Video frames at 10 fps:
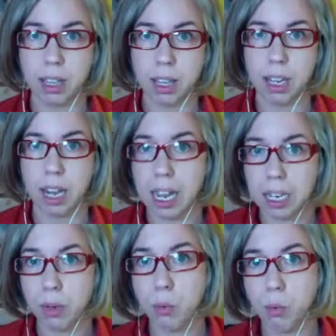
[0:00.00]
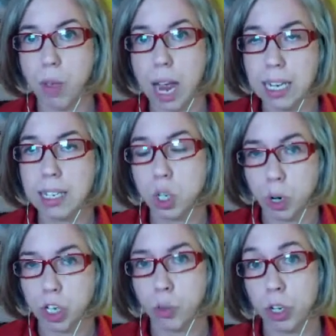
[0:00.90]
any
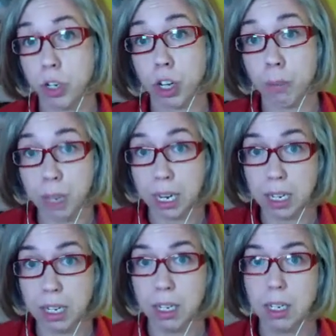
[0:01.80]
situation where you're committed